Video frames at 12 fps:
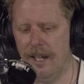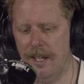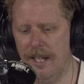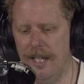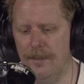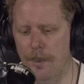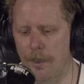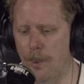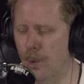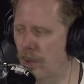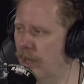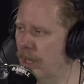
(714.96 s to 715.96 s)
even
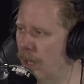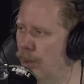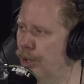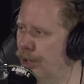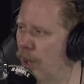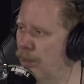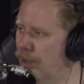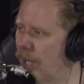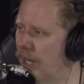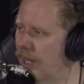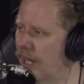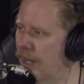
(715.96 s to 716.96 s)
more of a closed shop,
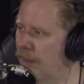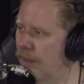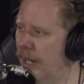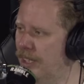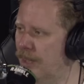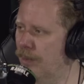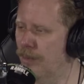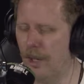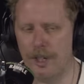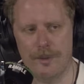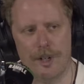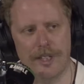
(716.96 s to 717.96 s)
right? It makes it
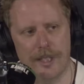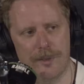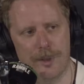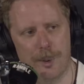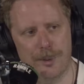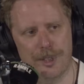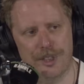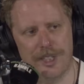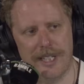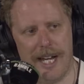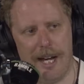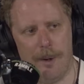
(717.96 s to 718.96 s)
very, very difficult to
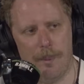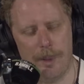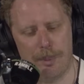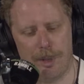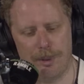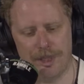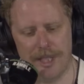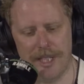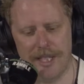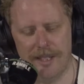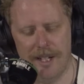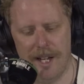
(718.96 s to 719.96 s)
see how we
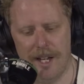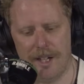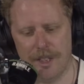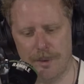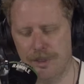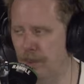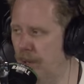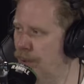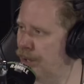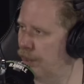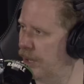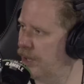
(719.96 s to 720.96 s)
proceed because obviously we used to be